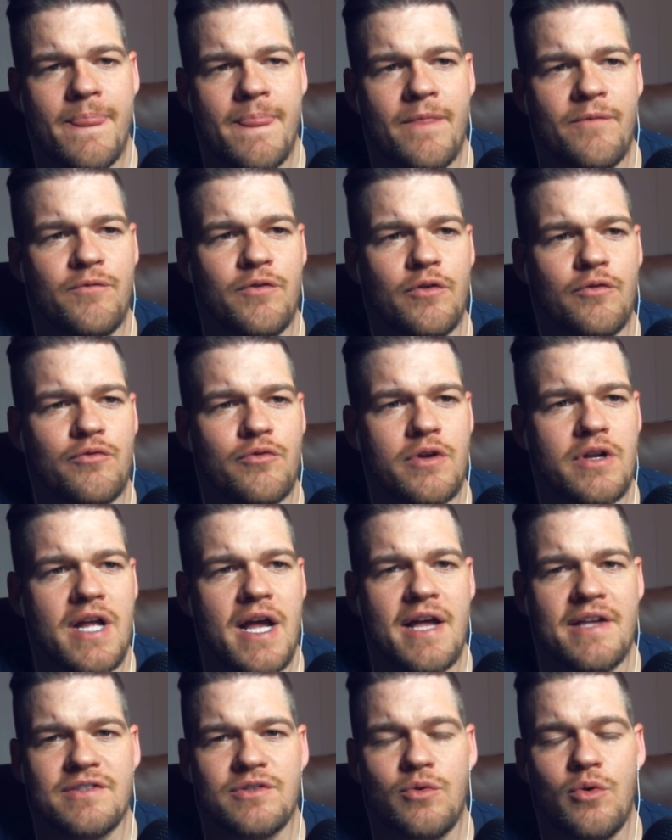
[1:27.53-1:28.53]
Feel free to
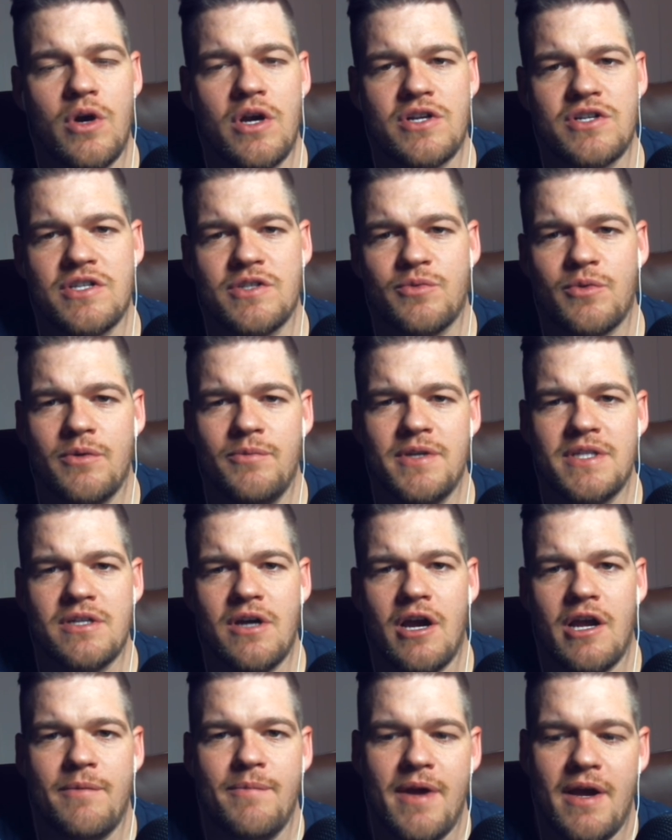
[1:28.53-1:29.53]
ask questions. We're gonna be
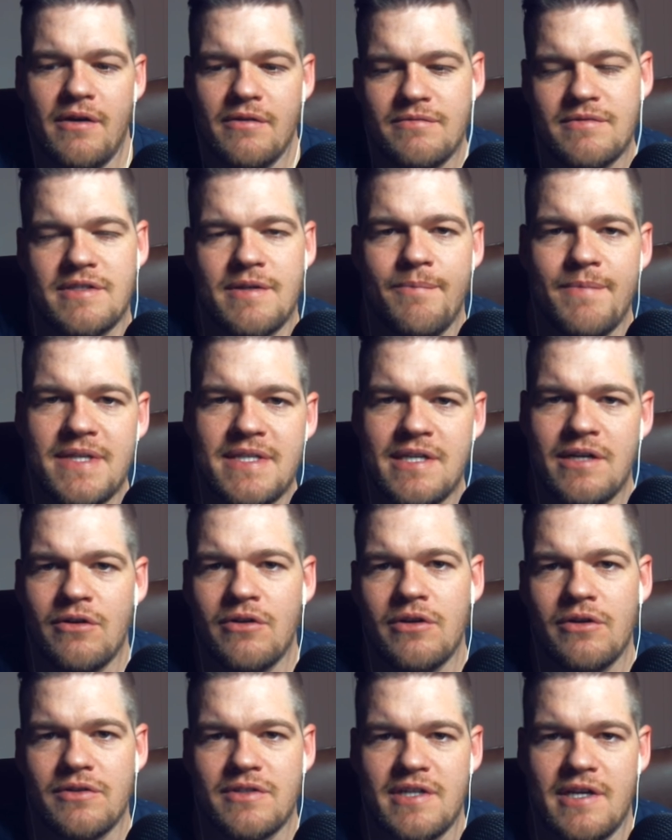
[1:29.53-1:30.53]
talking about some
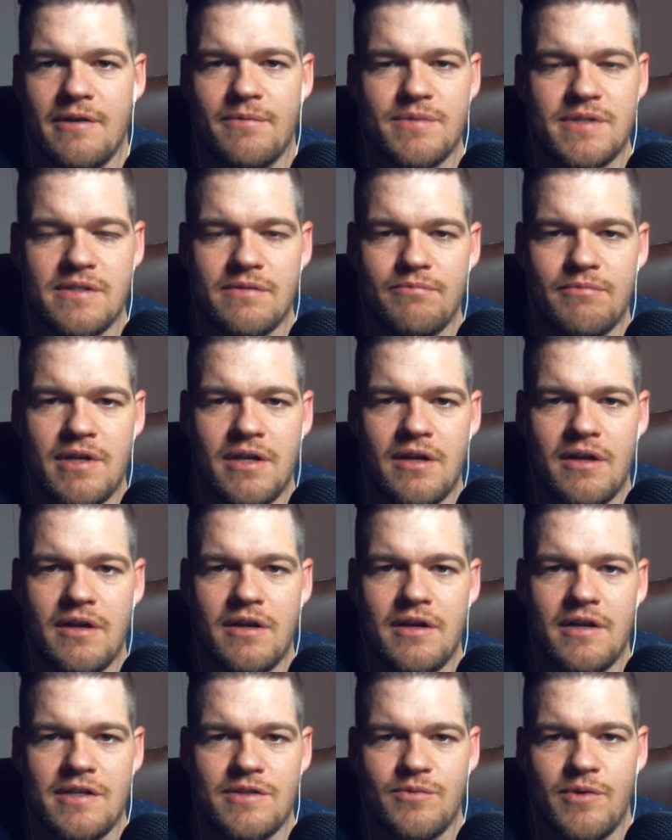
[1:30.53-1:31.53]
material tips
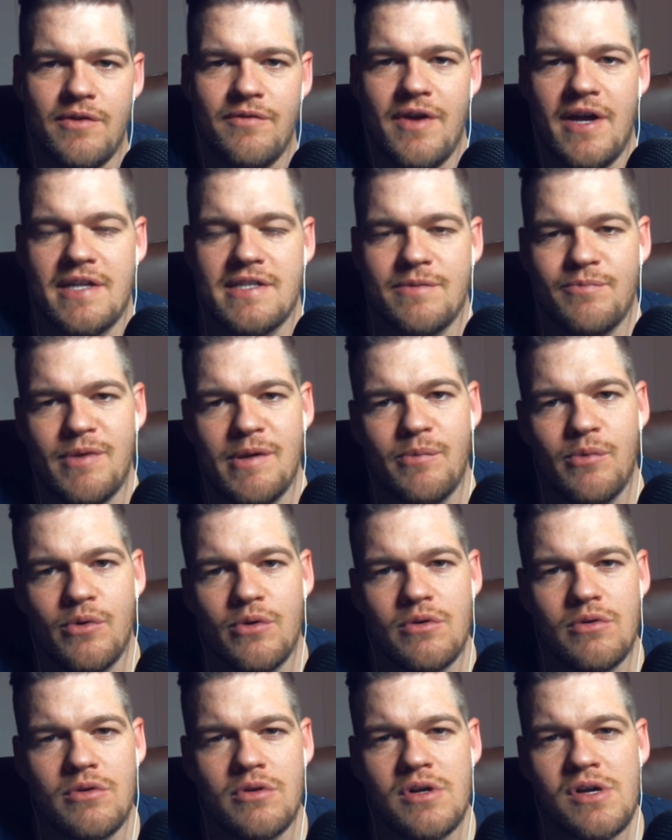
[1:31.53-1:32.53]
because we've had some
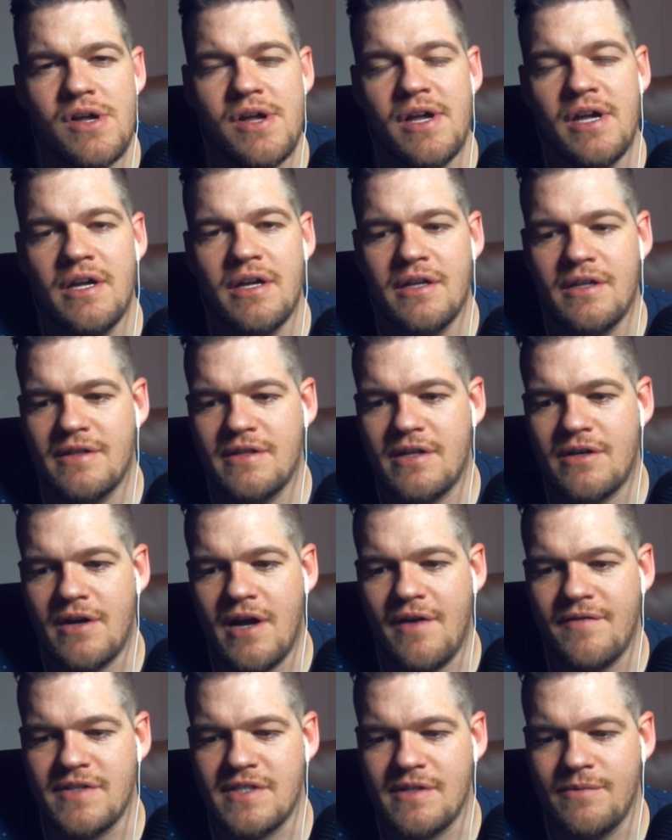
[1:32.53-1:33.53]
people that are
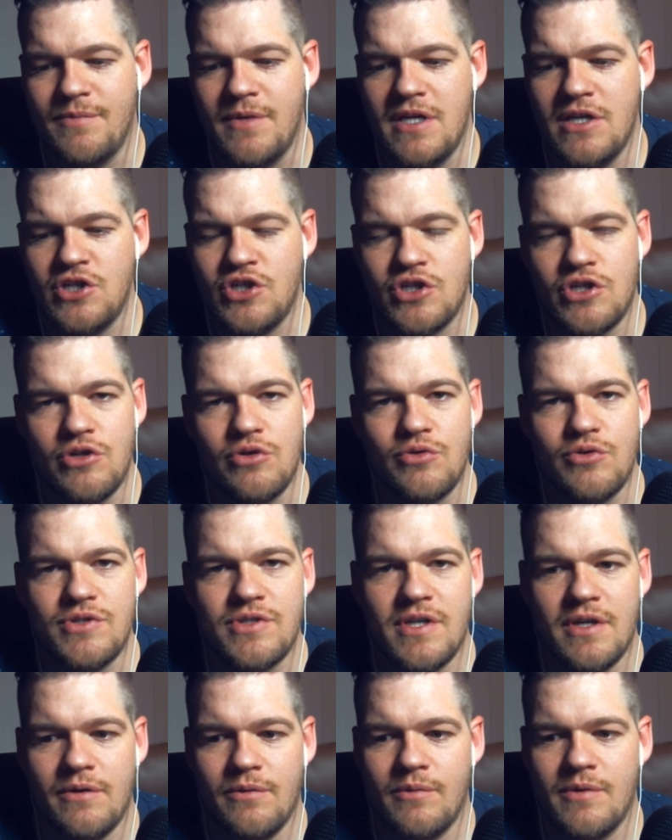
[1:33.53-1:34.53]
having some issues
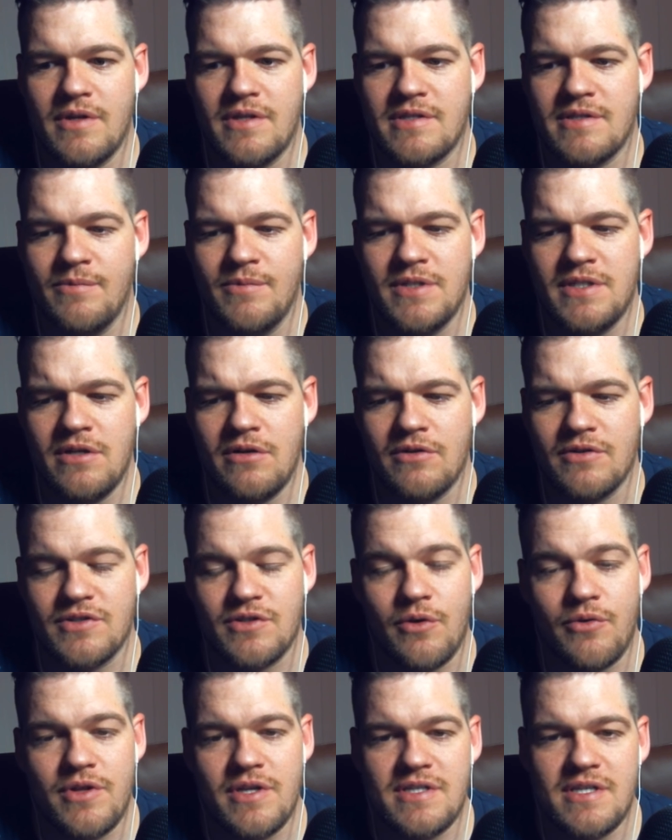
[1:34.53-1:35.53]
with some material.
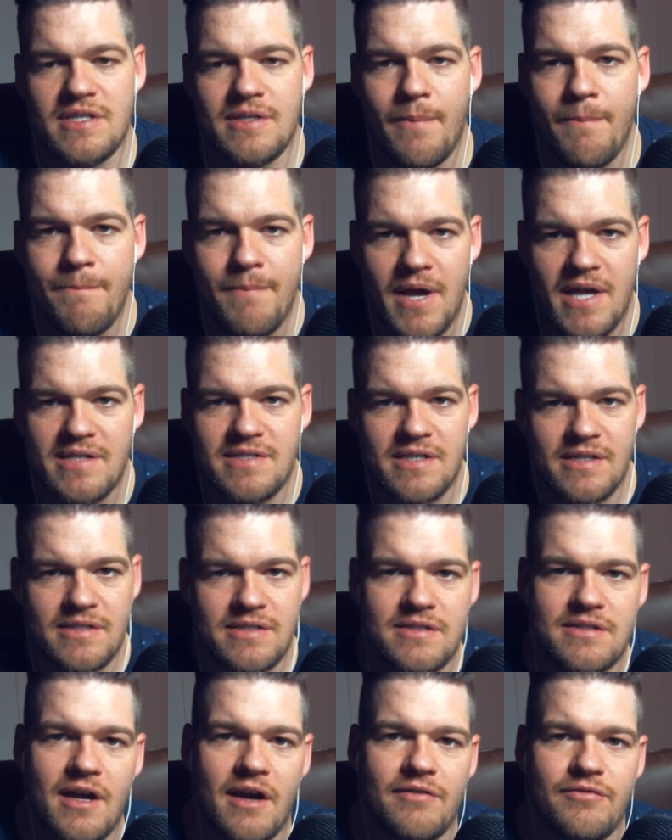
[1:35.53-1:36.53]
So this is some basic
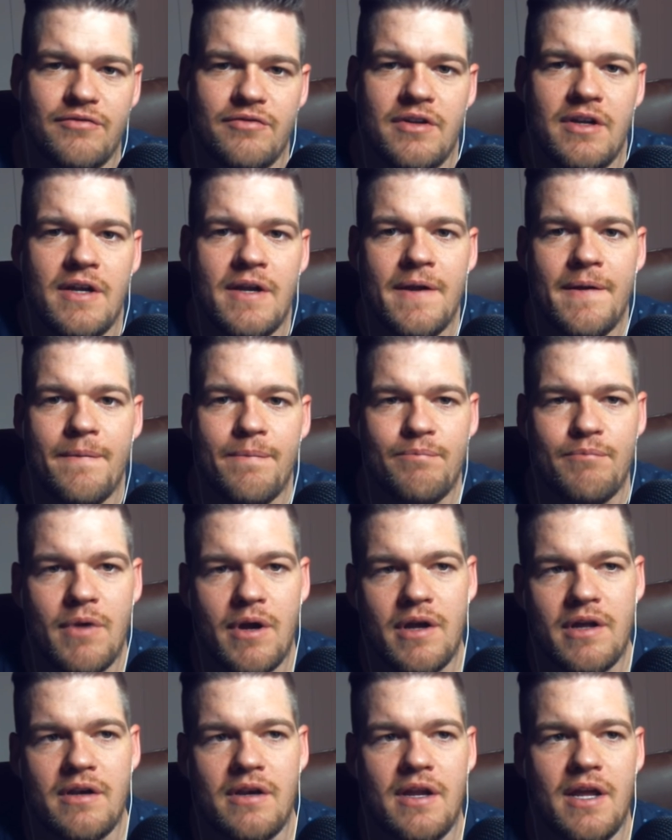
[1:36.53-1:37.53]
stuff,
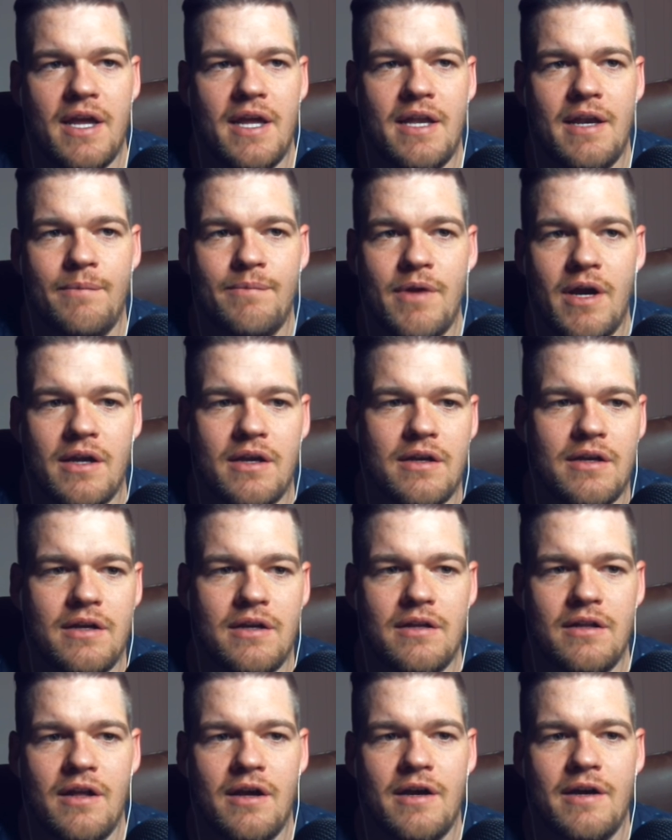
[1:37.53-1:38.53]
and I'm not
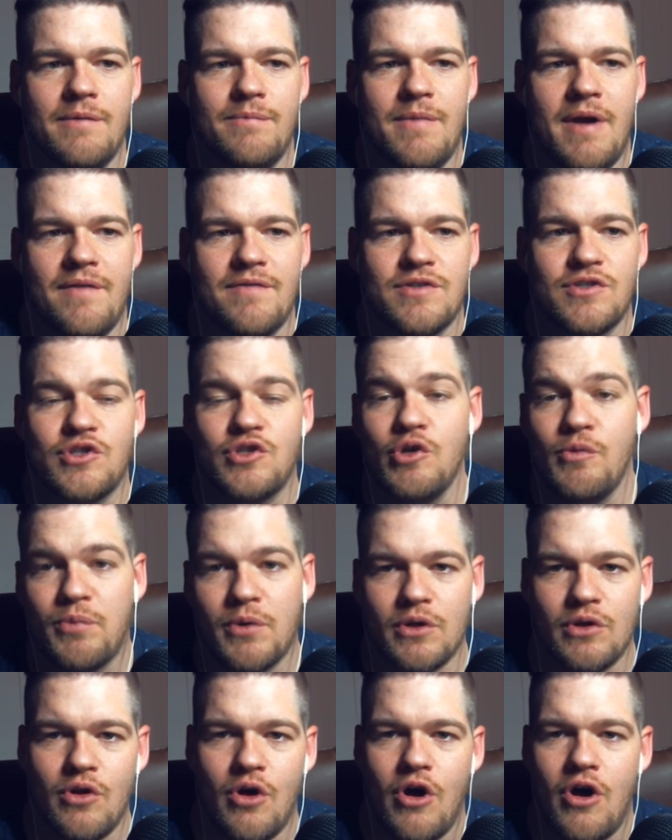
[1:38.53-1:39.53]
gonna have a super
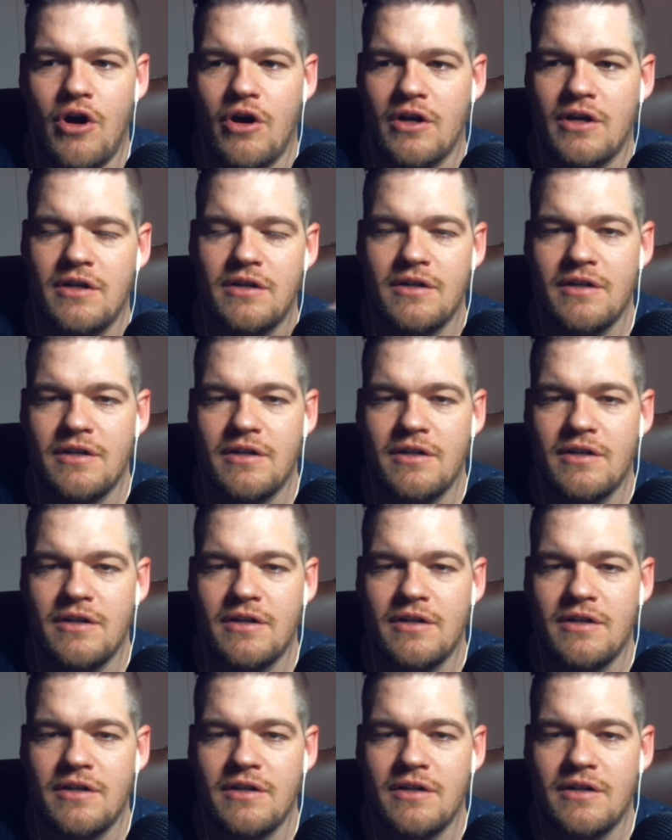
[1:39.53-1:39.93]
long